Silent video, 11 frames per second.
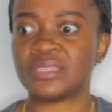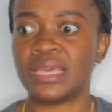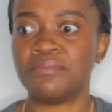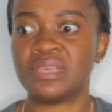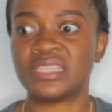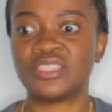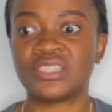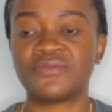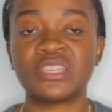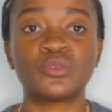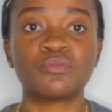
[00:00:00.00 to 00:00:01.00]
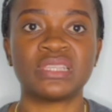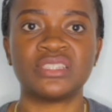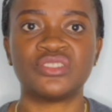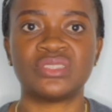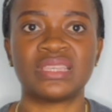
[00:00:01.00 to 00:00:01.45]
messages, Facebook
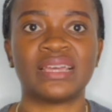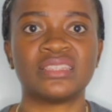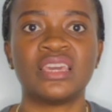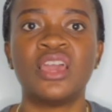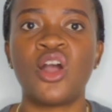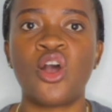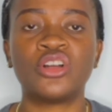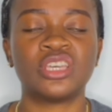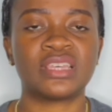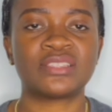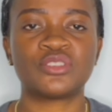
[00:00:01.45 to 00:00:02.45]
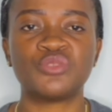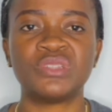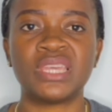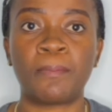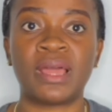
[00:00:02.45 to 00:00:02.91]
messages, and all the other social
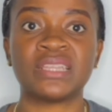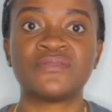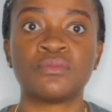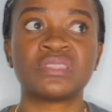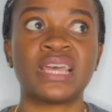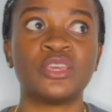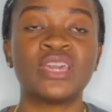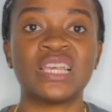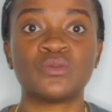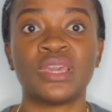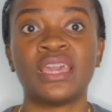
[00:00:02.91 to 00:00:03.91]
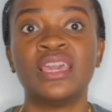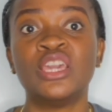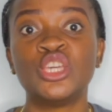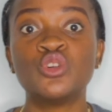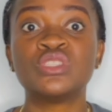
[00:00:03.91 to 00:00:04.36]
media platforms that you guys were
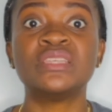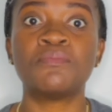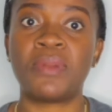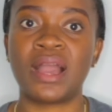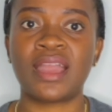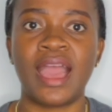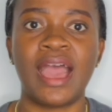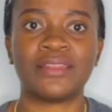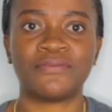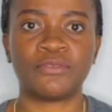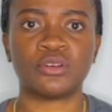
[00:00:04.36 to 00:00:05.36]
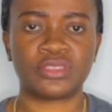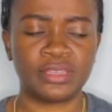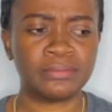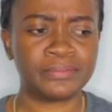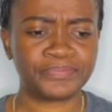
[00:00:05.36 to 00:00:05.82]
using back and forth.
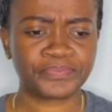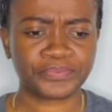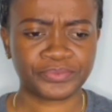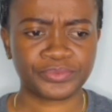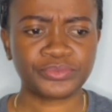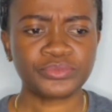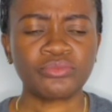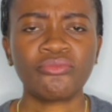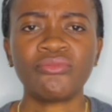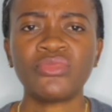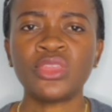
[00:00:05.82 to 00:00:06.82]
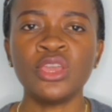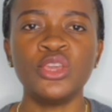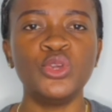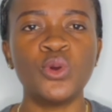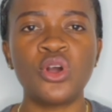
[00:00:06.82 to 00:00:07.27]

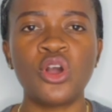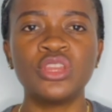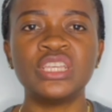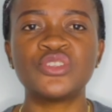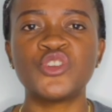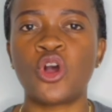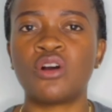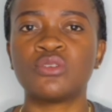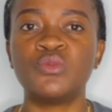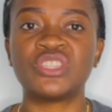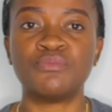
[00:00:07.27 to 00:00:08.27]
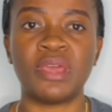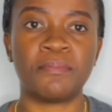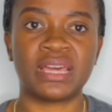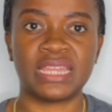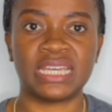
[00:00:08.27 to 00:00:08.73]
You need to always
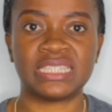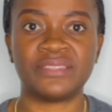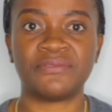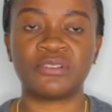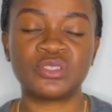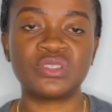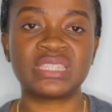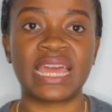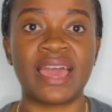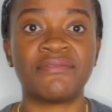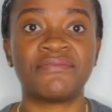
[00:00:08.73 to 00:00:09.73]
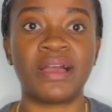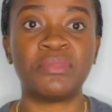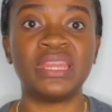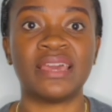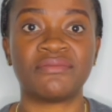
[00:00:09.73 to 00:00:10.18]
remember that the photos that have
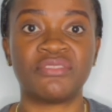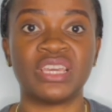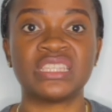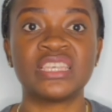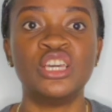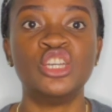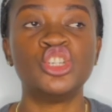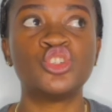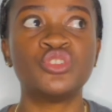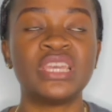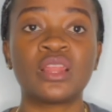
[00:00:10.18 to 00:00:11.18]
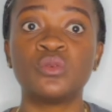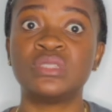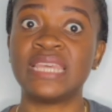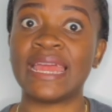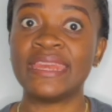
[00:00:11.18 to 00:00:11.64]
family and friends should include
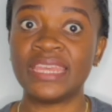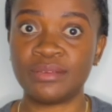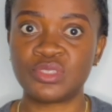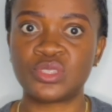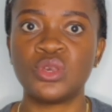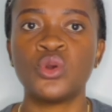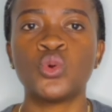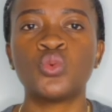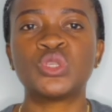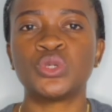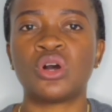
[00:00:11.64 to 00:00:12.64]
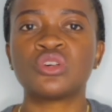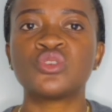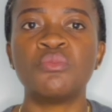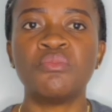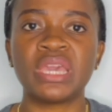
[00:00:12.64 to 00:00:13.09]
their names, which will
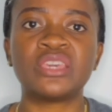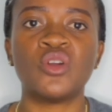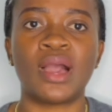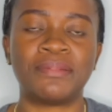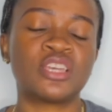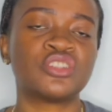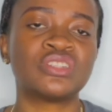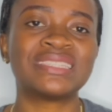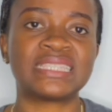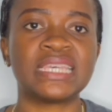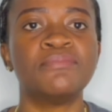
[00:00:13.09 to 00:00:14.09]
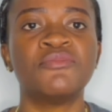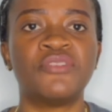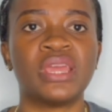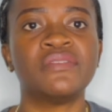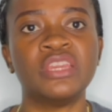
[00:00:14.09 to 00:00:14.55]
also make your application seem
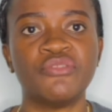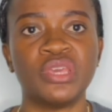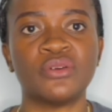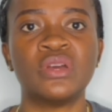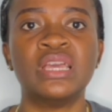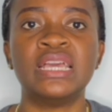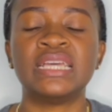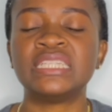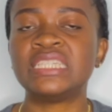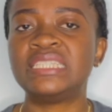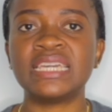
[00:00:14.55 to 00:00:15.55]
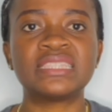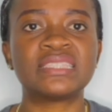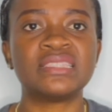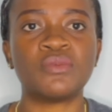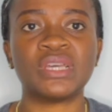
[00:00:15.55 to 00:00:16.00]
very real. The
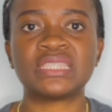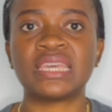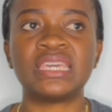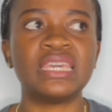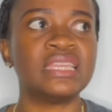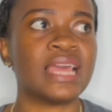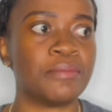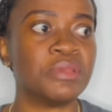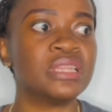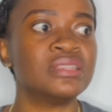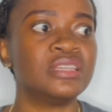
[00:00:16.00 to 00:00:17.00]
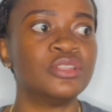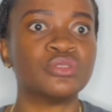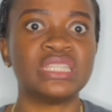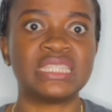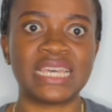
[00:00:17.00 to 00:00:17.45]
dates they were taking, the
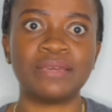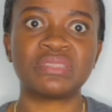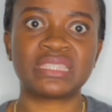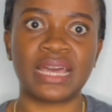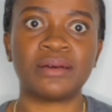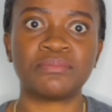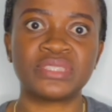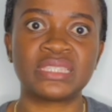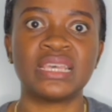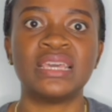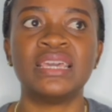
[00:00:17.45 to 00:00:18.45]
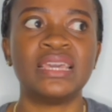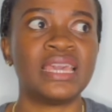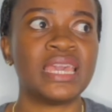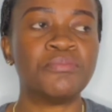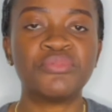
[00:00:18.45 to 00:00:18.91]
timestamps,
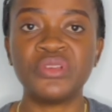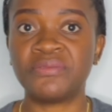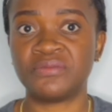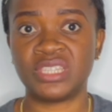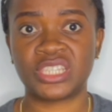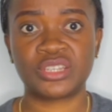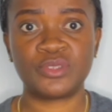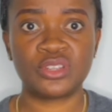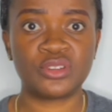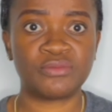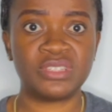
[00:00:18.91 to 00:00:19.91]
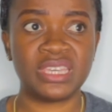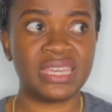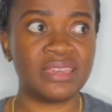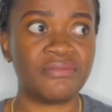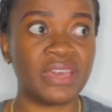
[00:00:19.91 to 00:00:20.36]
a brief description of
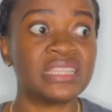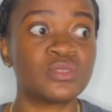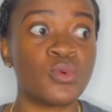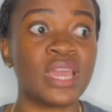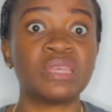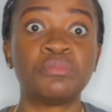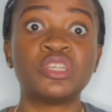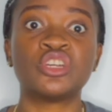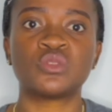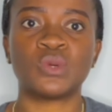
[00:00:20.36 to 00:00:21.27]
the event where the pictures